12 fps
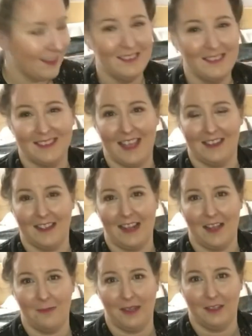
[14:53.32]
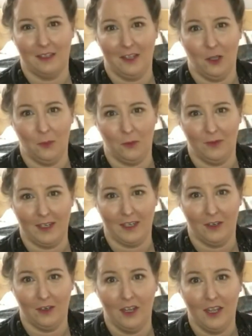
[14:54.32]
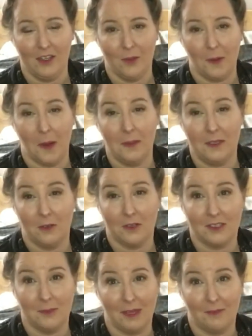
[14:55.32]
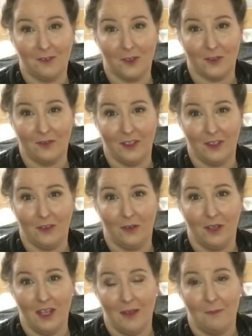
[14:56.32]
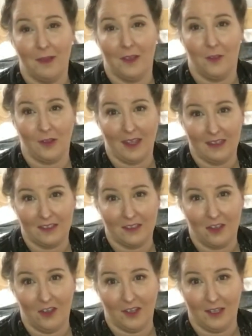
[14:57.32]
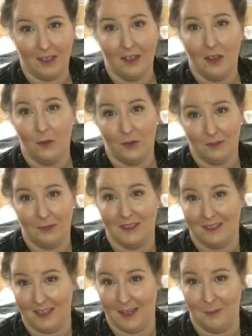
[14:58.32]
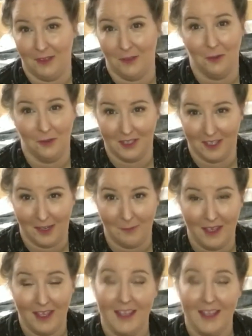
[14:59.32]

saying that I have my little helper right here. You probably noticed in my first video, my other cat, Skoggy, was beside me the whole time.